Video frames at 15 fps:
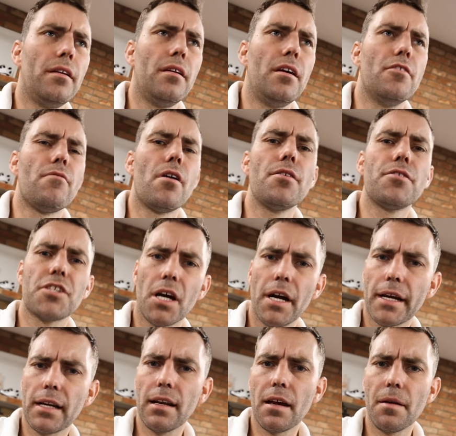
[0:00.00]
in, in road
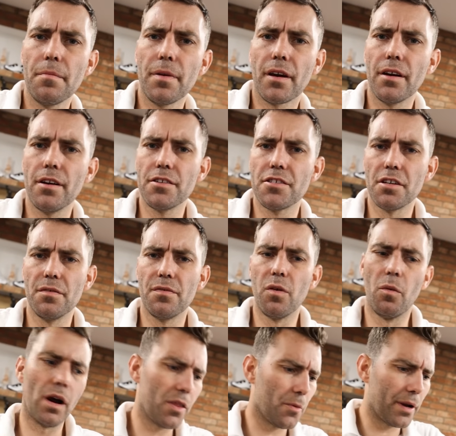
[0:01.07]
cycling because of the
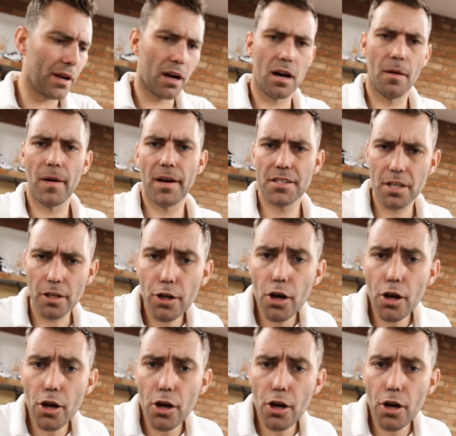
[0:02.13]
way that we like our bikes to